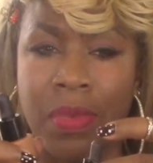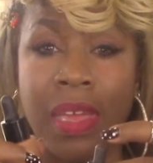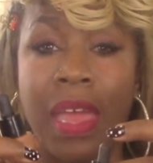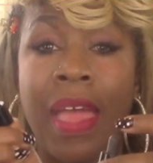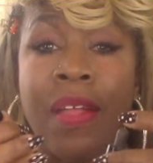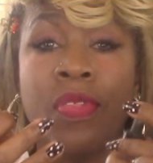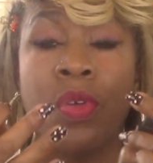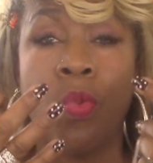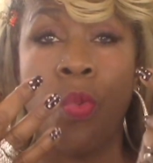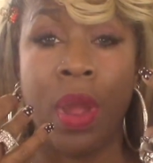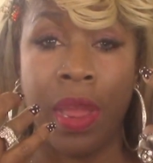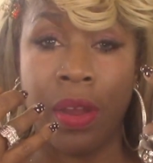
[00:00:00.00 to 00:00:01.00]
me, and the
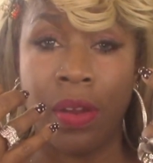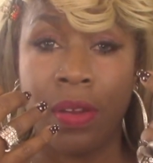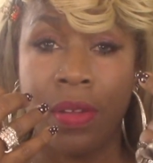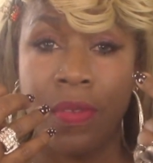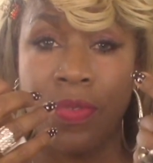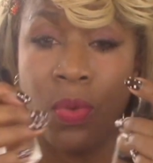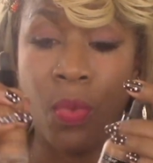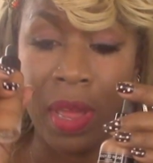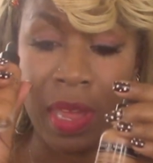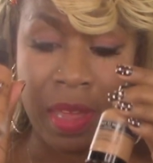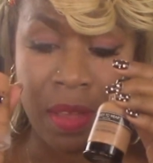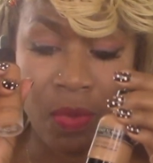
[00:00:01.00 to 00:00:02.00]
wear, the
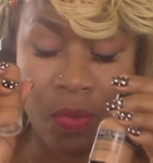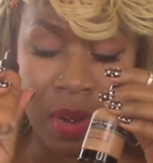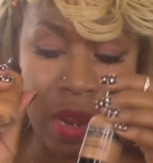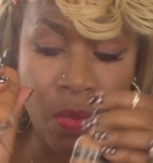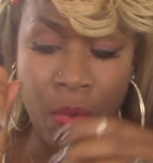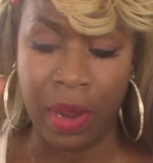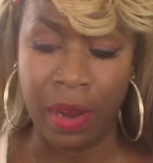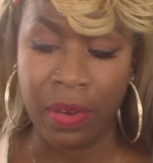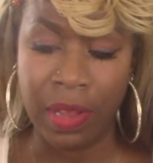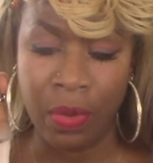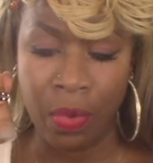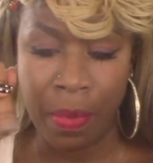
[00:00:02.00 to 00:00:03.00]
way when I
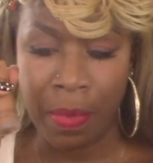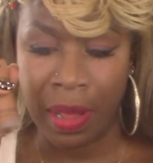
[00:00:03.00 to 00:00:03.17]
wear it,